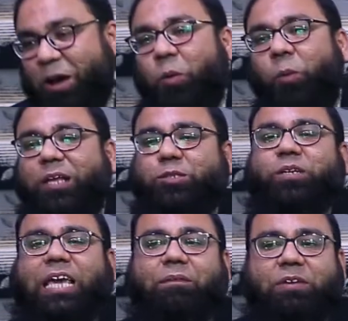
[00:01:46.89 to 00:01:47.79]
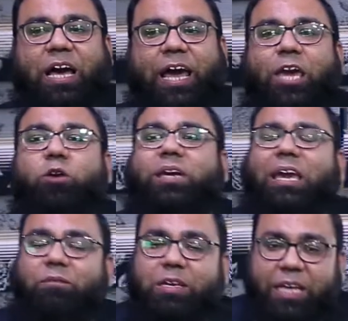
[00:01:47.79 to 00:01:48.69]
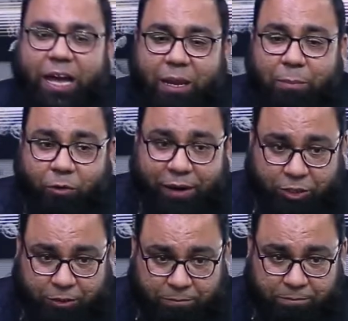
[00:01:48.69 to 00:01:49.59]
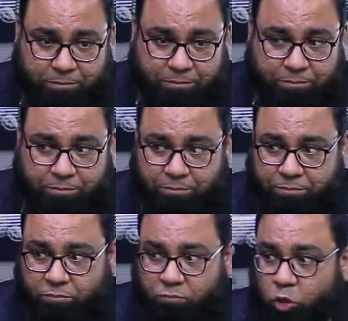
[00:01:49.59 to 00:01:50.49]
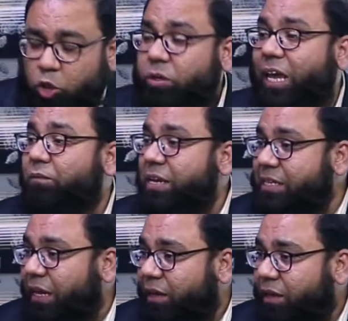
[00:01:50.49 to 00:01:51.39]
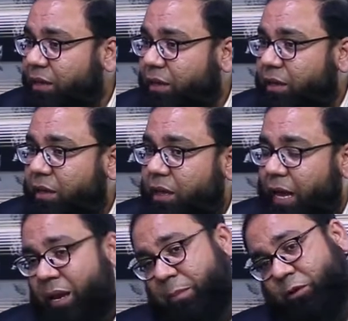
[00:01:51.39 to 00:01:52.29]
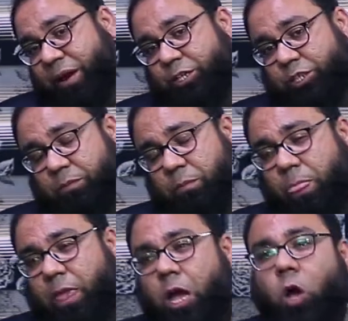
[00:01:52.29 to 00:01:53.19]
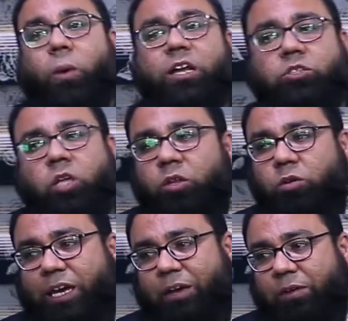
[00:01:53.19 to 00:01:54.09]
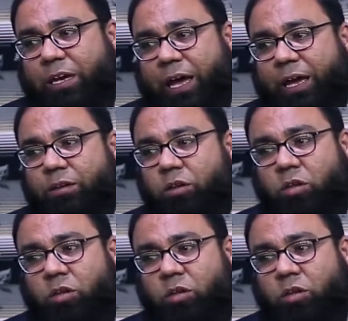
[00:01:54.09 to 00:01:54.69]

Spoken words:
What is UKVI? UK visa and immigration. UK visa and immigration. What is non-UKVI?